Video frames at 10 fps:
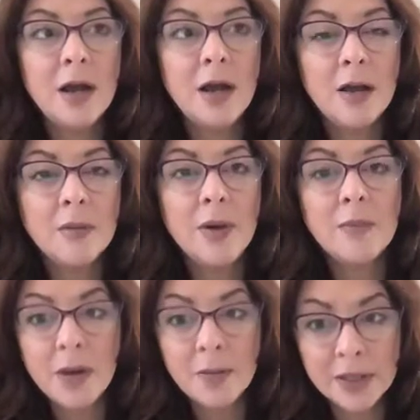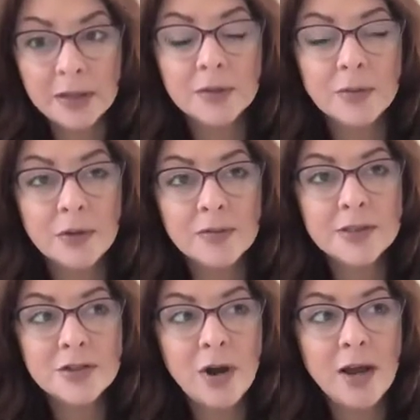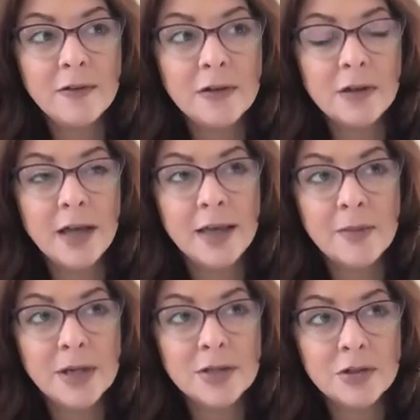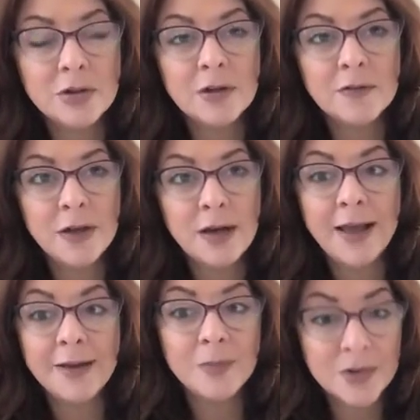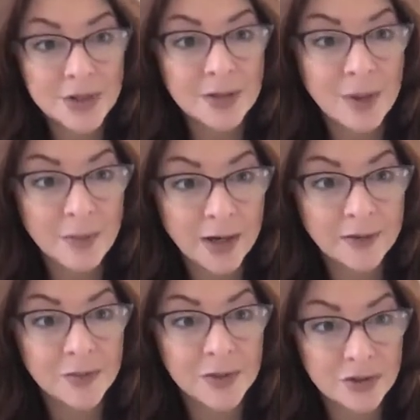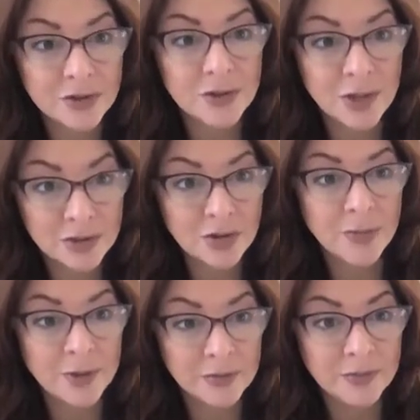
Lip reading: my mom healed and we were able to travel, I came back to New York and found out I had MRSA on my body from the surgery in October.